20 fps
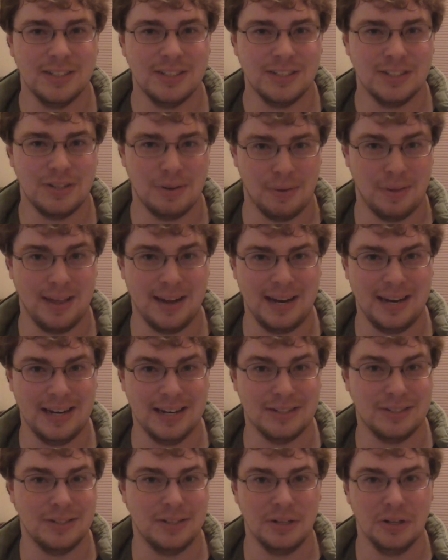so that he
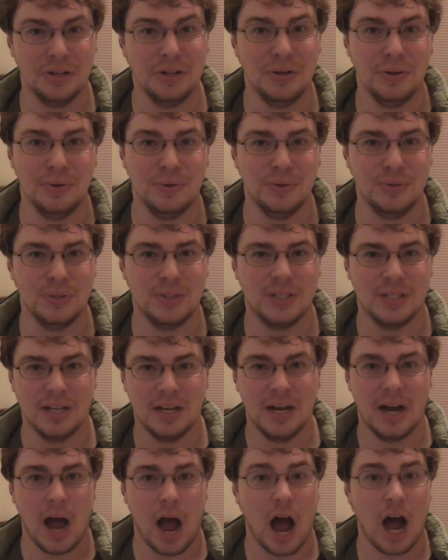doesn't
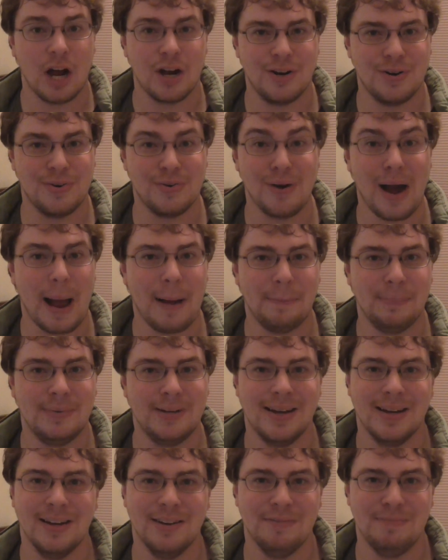lose a crap
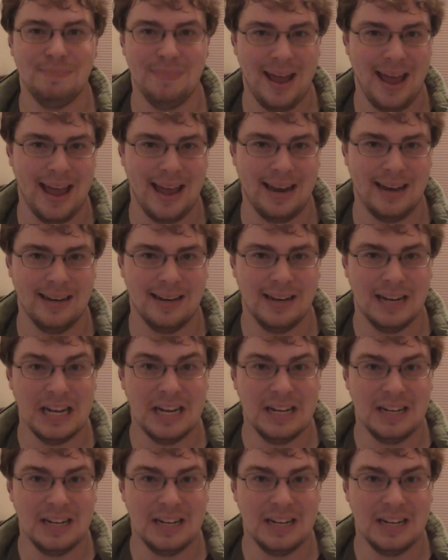ton of men